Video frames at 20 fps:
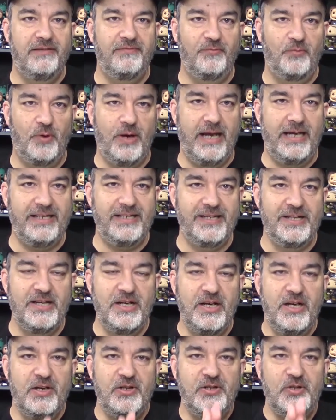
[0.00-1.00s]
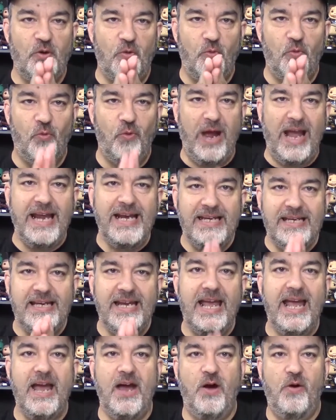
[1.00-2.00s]
right? So right
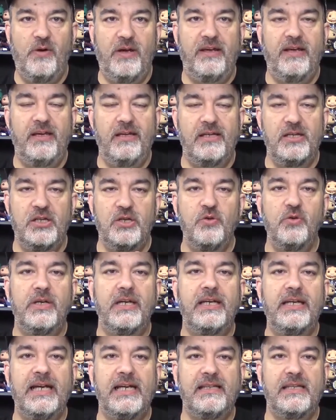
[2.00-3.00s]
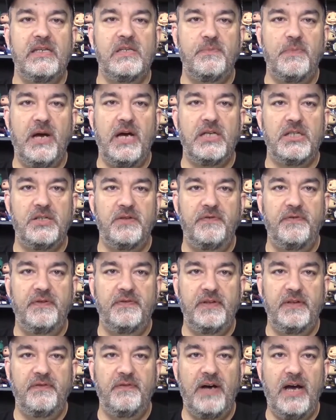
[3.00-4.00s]
now, you could get this box for
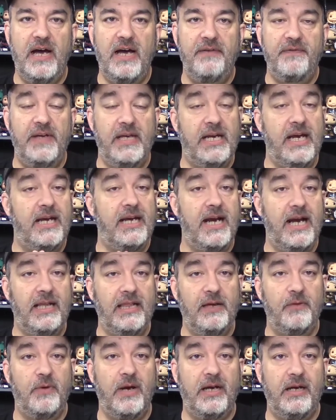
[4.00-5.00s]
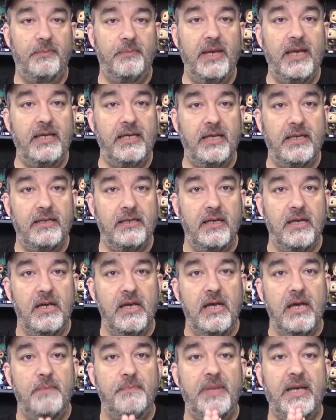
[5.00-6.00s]
$55, and I'd highly recommend it
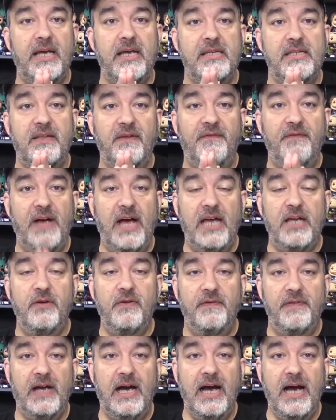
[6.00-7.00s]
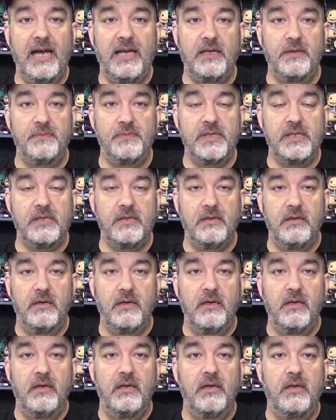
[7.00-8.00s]
because the value of the items
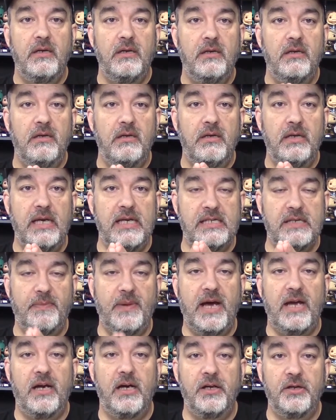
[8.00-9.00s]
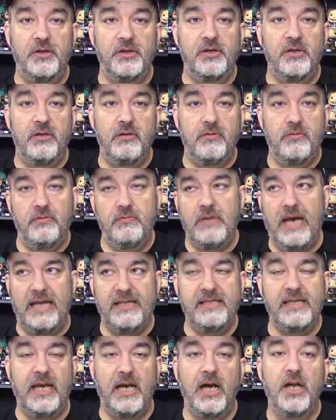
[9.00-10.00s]
is about
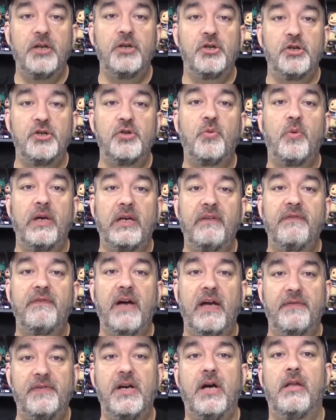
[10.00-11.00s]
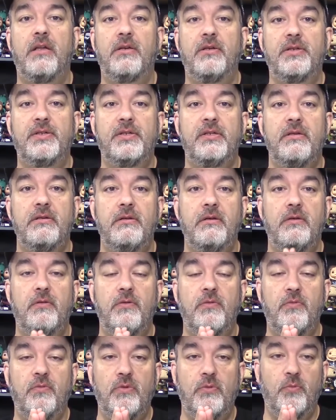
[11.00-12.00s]
I'd say $125
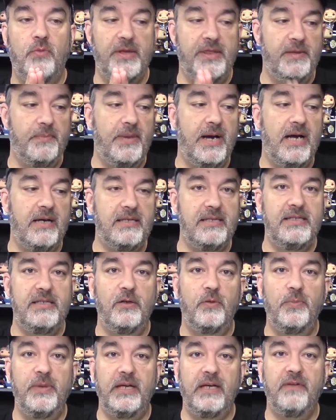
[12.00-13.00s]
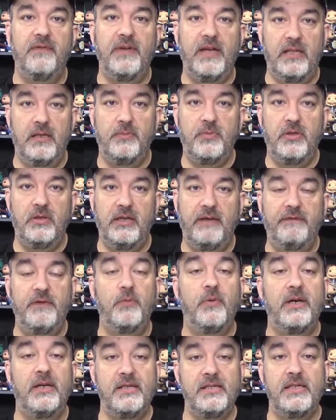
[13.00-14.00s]
with the box still being available if
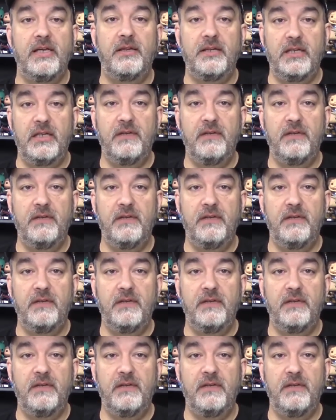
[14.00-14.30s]
you wanted to sell the